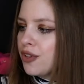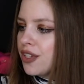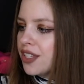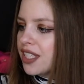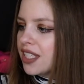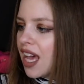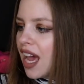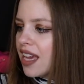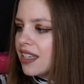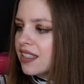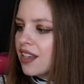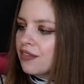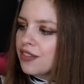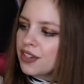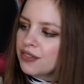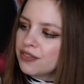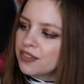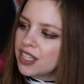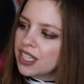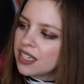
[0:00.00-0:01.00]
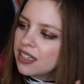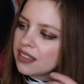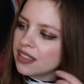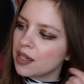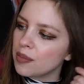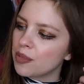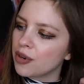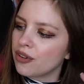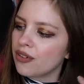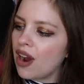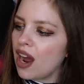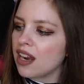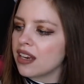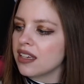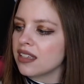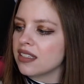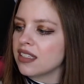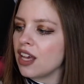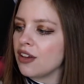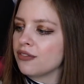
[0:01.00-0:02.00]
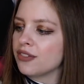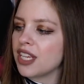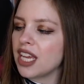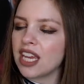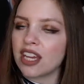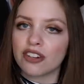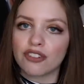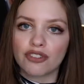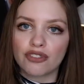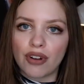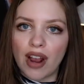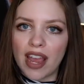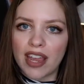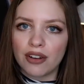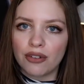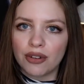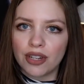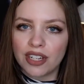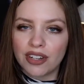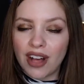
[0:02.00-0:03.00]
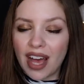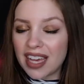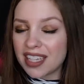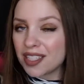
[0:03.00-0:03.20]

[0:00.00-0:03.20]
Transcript: full size of the Vita Liberata Self Tan Dry Oil